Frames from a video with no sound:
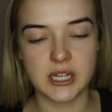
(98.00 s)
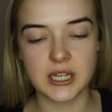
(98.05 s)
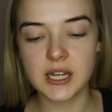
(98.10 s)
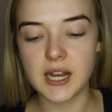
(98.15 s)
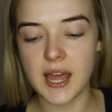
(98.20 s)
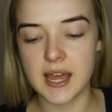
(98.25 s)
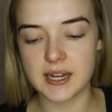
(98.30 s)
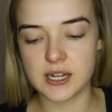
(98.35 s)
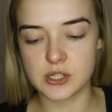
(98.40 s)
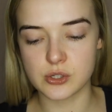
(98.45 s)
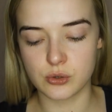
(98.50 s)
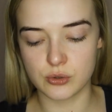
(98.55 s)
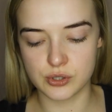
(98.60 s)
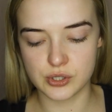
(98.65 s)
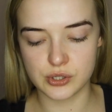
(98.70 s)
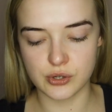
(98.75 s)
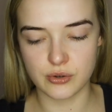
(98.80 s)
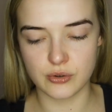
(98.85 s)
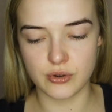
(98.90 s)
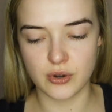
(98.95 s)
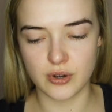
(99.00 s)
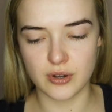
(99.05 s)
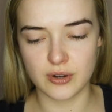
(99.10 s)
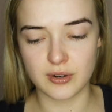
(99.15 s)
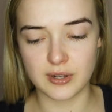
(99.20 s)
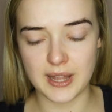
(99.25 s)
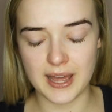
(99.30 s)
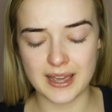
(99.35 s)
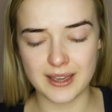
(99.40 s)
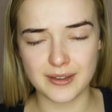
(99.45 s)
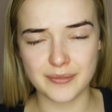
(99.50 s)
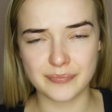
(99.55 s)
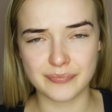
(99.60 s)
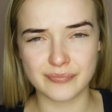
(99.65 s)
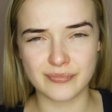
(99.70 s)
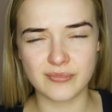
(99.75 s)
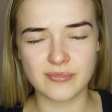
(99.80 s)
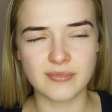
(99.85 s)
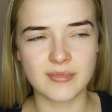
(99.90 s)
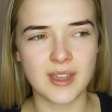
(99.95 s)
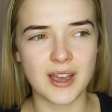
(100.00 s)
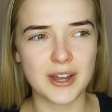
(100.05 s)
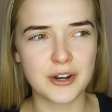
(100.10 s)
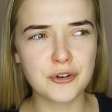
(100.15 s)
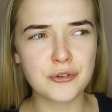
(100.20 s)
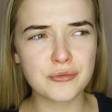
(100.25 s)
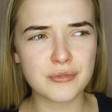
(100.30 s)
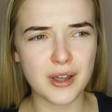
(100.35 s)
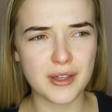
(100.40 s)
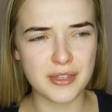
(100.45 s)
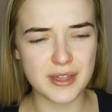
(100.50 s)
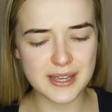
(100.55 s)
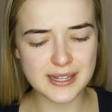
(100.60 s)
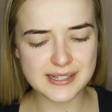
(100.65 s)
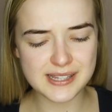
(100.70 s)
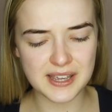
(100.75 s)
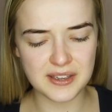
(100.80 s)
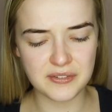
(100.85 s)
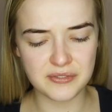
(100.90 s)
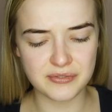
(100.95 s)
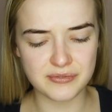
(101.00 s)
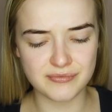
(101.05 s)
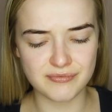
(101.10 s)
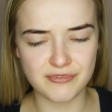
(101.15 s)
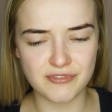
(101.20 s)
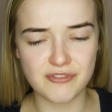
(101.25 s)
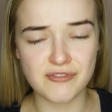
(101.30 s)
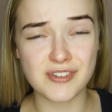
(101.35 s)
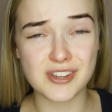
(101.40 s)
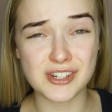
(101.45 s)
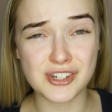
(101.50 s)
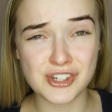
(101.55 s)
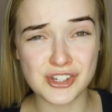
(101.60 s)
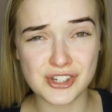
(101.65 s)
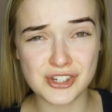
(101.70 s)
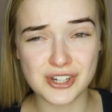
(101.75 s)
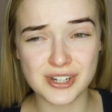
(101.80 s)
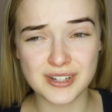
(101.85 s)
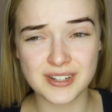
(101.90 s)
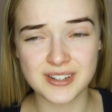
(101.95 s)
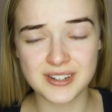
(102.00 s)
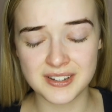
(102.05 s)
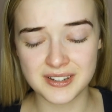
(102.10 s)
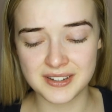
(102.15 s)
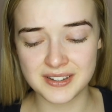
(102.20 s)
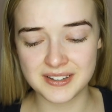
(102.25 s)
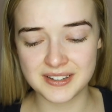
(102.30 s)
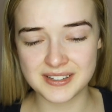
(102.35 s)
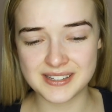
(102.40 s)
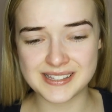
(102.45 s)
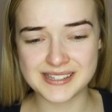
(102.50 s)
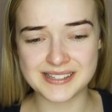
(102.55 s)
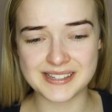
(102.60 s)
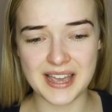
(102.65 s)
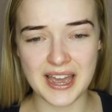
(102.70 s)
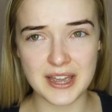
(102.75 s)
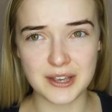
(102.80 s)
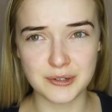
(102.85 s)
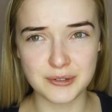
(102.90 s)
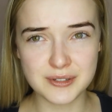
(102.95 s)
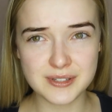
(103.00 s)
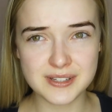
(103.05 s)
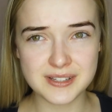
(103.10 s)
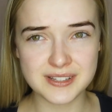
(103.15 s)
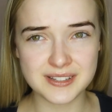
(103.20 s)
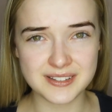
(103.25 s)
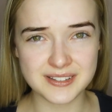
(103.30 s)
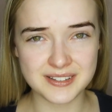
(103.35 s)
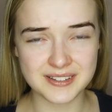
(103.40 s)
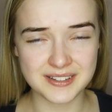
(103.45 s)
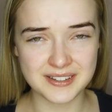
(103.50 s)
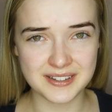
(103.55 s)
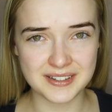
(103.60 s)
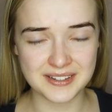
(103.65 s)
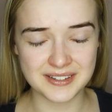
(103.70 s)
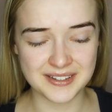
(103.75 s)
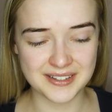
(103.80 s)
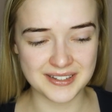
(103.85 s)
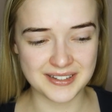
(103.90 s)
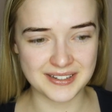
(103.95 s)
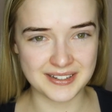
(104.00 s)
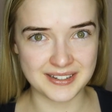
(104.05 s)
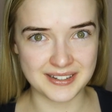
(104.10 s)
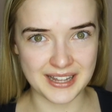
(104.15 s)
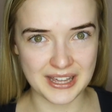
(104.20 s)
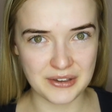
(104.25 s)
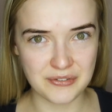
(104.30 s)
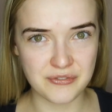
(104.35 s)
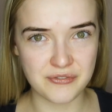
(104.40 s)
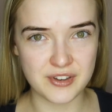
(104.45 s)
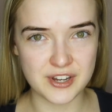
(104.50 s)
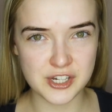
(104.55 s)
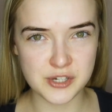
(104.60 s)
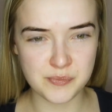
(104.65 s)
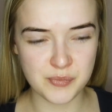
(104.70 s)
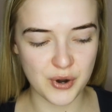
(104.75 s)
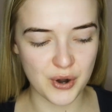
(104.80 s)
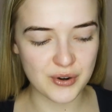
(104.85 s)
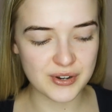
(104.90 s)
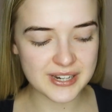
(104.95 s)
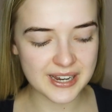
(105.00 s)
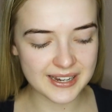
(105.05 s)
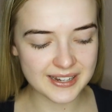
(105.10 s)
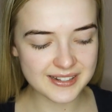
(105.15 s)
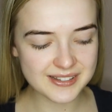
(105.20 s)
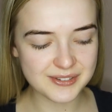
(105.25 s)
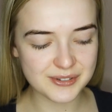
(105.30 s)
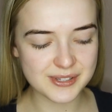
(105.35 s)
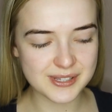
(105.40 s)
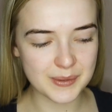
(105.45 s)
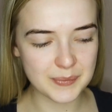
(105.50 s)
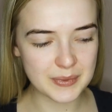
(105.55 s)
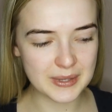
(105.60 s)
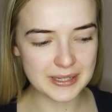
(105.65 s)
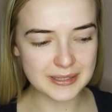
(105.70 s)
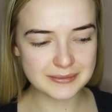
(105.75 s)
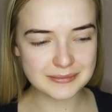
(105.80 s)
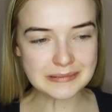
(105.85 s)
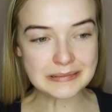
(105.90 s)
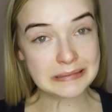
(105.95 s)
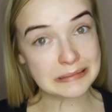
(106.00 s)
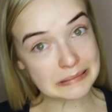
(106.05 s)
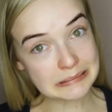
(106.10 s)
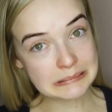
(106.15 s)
in it, and it's also got like, I think it's like fish scales, like fish proteins or something.